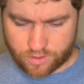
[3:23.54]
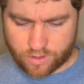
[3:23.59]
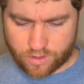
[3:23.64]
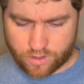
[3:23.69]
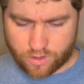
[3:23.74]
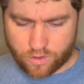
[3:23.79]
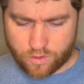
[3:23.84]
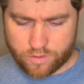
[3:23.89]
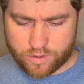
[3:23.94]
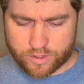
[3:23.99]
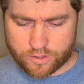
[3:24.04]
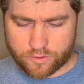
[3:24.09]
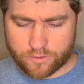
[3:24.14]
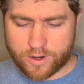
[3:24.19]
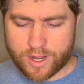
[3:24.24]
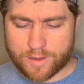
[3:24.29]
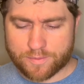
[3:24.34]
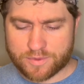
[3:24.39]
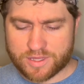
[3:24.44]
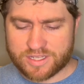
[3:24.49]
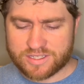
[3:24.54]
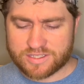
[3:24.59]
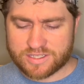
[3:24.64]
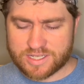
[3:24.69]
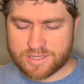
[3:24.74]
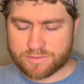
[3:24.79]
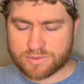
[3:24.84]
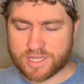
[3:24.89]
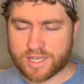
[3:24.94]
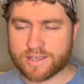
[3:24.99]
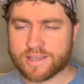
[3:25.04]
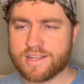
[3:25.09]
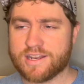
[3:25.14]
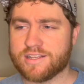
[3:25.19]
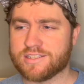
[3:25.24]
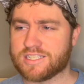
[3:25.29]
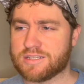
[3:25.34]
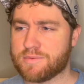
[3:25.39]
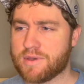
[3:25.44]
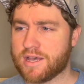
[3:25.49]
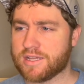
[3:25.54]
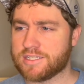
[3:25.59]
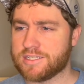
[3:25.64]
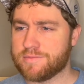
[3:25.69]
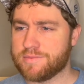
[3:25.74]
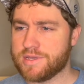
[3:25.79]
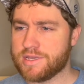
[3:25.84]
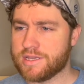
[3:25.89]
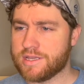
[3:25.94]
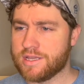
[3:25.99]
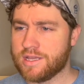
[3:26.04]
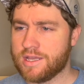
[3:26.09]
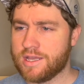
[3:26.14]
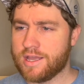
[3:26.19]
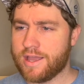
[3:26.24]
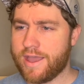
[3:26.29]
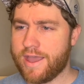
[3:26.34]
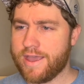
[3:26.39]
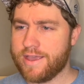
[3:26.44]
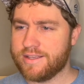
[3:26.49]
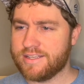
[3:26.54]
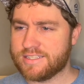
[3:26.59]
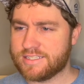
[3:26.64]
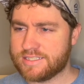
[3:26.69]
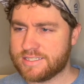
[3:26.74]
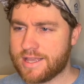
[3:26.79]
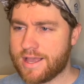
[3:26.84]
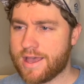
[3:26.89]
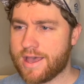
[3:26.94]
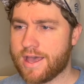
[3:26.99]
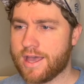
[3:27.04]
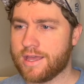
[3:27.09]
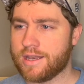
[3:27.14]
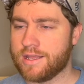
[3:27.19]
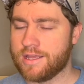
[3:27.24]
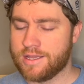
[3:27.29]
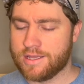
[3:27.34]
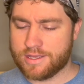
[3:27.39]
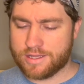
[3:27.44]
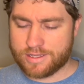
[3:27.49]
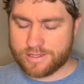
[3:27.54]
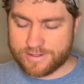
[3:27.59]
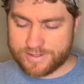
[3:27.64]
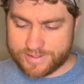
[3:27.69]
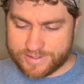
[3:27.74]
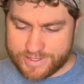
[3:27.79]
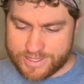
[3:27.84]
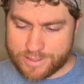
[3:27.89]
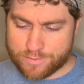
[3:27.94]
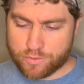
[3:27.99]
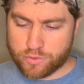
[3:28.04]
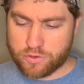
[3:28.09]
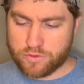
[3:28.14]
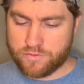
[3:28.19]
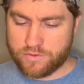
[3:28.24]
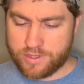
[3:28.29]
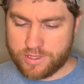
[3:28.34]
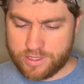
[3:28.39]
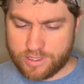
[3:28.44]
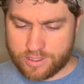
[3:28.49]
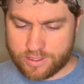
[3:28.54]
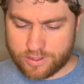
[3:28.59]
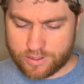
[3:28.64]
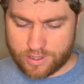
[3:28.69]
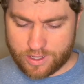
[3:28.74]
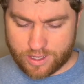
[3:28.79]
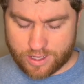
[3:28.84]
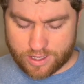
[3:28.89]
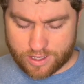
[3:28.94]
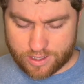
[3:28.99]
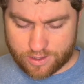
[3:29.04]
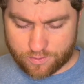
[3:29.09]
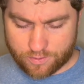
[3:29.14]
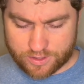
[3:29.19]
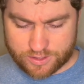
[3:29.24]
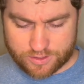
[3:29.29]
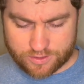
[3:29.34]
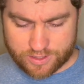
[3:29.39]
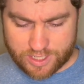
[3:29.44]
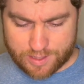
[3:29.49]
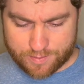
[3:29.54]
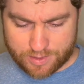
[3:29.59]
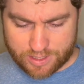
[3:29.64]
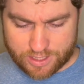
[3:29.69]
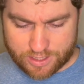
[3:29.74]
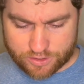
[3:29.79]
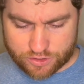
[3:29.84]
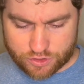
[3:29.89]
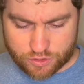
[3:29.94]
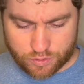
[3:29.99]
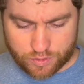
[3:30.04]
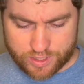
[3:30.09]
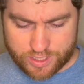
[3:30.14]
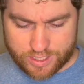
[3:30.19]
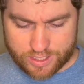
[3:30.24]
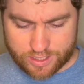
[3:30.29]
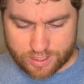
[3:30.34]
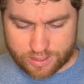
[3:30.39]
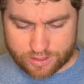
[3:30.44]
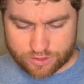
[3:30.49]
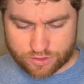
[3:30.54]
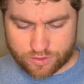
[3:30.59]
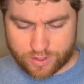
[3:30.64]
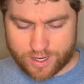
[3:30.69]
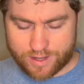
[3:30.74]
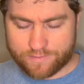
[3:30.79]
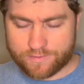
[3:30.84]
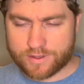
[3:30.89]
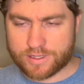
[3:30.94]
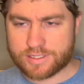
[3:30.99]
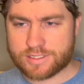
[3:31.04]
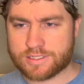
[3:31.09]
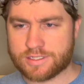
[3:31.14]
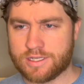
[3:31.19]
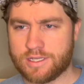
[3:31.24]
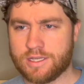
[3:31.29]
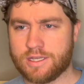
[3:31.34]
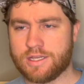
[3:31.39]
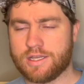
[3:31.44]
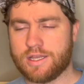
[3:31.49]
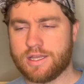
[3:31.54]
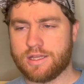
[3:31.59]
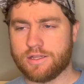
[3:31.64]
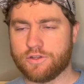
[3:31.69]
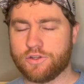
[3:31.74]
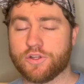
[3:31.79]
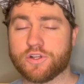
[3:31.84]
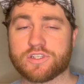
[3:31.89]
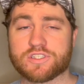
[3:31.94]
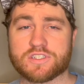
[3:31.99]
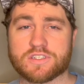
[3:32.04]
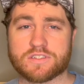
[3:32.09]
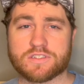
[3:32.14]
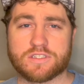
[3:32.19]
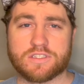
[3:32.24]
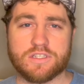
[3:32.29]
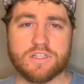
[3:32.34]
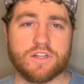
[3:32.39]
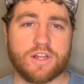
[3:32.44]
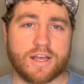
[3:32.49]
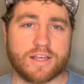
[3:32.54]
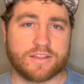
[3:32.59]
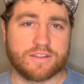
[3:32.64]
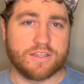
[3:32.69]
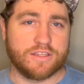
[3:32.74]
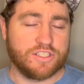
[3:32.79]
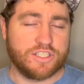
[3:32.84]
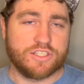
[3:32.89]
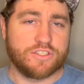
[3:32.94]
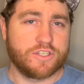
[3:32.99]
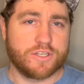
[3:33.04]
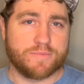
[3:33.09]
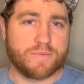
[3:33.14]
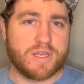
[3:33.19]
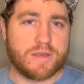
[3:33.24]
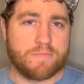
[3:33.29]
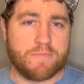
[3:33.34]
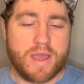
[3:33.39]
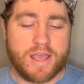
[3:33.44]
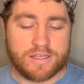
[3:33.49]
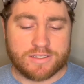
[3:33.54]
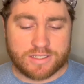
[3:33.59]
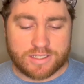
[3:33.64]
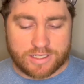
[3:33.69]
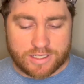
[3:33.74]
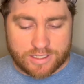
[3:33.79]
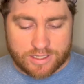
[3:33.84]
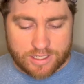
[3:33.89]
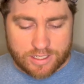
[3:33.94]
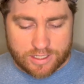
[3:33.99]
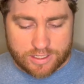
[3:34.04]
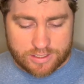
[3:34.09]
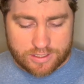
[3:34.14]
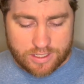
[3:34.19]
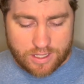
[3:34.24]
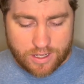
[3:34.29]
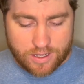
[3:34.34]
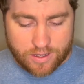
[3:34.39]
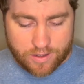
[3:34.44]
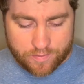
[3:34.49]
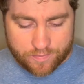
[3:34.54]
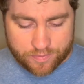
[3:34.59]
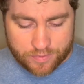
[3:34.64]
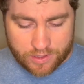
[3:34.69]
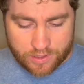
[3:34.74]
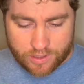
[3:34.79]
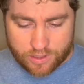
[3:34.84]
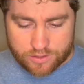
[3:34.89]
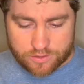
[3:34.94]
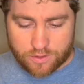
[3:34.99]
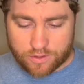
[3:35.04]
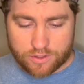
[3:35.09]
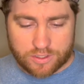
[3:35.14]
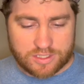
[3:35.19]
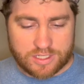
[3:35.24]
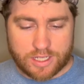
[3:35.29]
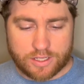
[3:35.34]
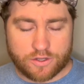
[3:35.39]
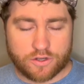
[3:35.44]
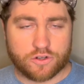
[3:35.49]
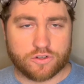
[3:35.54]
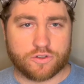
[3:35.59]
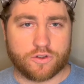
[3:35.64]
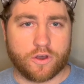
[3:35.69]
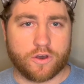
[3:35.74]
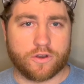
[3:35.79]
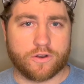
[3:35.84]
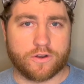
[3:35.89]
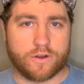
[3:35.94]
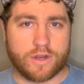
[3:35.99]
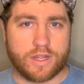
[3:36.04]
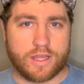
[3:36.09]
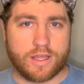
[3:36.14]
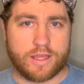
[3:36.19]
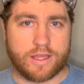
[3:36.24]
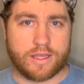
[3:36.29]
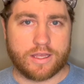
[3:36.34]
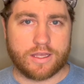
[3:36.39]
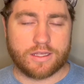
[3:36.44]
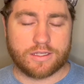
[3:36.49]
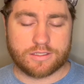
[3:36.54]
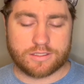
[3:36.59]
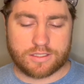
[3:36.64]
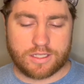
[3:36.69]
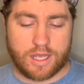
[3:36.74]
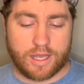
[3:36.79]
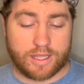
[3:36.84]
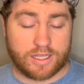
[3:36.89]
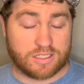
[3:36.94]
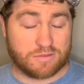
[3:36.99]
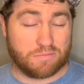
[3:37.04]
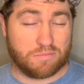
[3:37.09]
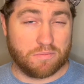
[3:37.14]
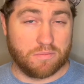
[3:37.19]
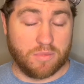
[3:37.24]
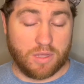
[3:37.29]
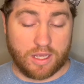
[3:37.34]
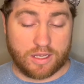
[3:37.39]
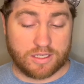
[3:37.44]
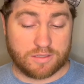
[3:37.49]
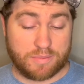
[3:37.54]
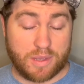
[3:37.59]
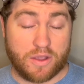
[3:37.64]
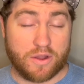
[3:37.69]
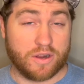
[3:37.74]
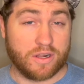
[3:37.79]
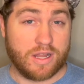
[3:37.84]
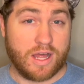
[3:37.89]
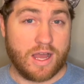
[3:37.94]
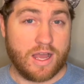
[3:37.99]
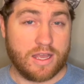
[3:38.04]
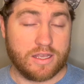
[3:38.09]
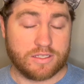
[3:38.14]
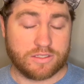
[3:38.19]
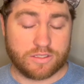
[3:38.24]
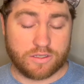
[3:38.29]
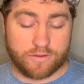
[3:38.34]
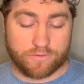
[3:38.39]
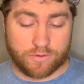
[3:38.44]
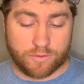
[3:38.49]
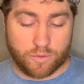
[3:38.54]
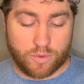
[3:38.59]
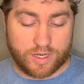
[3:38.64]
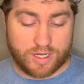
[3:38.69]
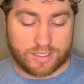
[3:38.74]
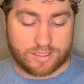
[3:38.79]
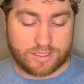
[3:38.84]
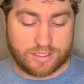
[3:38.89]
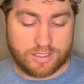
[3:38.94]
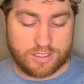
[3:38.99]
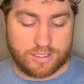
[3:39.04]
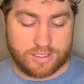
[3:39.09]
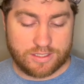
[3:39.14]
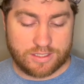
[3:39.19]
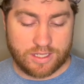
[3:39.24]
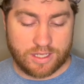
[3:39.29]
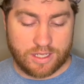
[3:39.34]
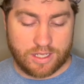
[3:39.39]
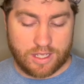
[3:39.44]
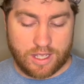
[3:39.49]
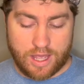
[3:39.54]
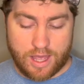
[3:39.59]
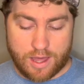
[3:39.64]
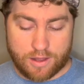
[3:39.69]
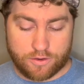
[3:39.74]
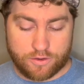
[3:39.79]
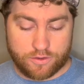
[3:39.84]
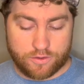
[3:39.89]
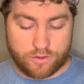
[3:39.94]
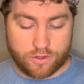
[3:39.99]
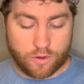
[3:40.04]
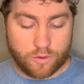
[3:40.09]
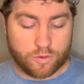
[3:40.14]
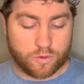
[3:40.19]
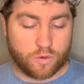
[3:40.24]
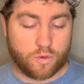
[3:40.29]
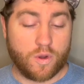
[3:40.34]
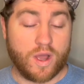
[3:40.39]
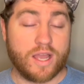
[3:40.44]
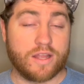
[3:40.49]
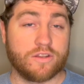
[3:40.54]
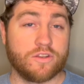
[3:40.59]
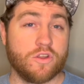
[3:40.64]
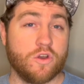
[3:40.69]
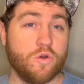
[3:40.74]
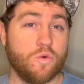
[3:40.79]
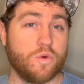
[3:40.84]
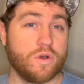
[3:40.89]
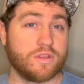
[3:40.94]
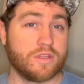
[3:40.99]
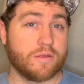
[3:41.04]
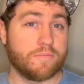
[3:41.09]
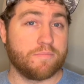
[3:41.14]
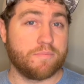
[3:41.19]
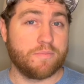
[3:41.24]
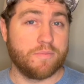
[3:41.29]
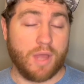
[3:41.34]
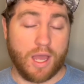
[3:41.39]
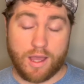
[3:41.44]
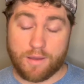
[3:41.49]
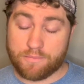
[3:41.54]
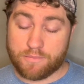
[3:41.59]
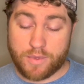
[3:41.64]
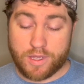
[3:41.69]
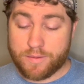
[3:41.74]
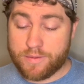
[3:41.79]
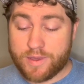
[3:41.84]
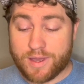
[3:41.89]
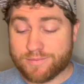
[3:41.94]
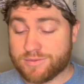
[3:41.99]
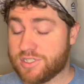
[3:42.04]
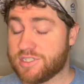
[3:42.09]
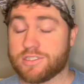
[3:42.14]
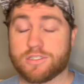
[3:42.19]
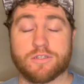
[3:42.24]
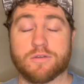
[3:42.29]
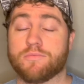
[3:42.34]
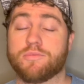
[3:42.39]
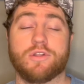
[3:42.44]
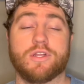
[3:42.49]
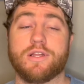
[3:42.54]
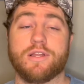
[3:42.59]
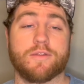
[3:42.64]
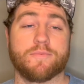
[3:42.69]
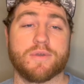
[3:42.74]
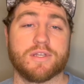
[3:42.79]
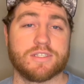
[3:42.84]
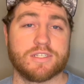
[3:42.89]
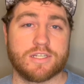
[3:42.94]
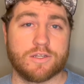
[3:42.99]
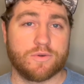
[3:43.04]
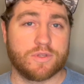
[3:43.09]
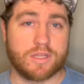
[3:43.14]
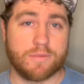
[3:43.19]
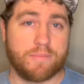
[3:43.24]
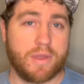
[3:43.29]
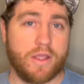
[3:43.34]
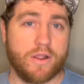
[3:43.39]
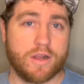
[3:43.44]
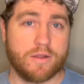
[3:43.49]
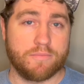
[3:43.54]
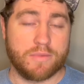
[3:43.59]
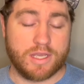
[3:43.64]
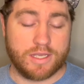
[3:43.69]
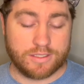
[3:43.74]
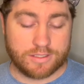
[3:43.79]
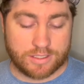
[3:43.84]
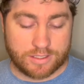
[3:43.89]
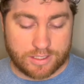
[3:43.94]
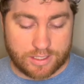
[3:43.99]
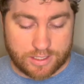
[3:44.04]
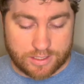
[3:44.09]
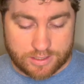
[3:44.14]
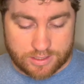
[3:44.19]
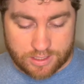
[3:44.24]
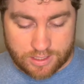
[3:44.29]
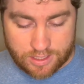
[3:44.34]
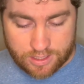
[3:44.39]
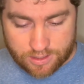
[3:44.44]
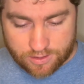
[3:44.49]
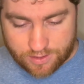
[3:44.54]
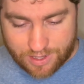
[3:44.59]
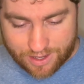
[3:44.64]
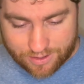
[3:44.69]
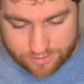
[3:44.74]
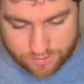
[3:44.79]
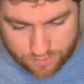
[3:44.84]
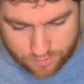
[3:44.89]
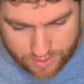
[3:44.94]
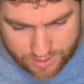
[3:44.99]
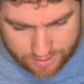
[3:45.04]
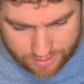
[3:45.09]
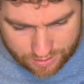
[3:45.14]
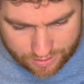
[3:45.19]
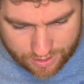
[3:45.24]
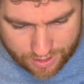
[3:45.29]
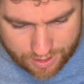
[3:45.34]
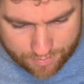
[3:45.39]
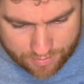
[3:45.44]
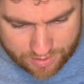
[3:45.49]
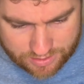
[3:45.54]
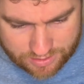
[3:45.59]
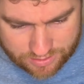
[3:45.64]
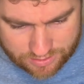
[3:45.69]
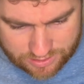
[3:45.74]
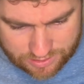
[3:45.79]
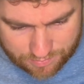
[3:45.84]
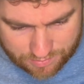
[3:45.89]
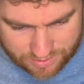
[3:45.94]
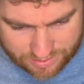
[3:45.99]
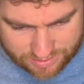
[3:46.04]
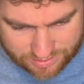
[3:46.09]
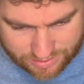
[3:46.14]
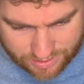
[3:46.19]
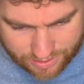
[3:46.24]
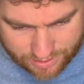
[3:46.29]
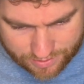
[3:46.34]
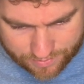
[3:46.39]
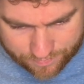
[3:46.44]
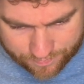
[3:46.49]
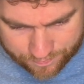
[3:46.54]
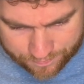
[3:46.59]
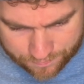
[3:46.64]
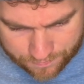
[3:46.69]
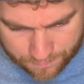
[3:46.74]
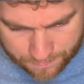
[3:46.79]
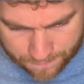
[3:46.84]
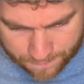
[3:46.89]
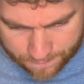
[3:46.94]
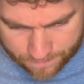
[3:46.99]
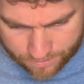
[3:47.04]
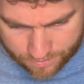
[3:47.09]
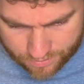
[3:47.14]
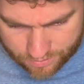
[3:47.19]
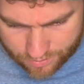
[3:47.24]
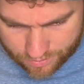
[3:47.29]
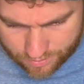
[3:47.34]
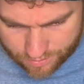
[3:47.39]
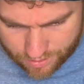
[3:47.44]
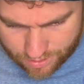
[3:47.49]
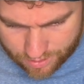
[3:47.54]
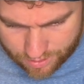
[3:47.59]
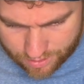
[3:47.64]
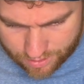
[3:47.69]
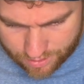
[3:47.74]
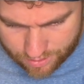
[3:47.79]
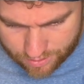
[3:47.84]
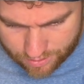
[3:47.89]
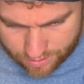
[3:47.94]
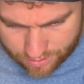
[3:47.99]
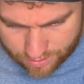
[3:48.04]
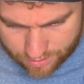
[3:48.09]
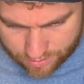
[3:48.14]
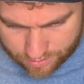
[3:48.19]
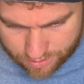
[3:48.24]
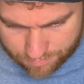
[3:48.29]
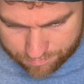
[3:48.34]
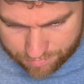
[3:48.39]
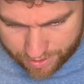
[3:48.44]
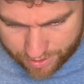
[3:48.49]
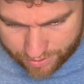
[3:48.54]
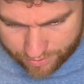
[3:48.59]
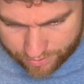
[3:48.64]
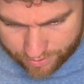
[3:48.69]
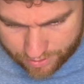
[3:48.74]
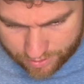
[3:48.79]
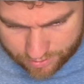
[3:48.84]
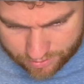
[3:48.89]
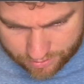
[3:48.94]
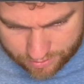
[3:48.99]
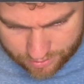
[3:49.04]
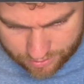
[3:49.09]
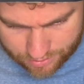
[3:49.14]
holy crap, this seems like it is about to be a sad, deep movie. Uh, what's her name again? Julia Dreyfus looks like she's going to be amazing in this. Um, so it looks like her daughter is, I guess, I guess paralyzed from what it sees. I don't quite know what the, maybe I'm just completely missing it, what the parrot means in this. I was reading the comments and someone was saying, uh, the parrot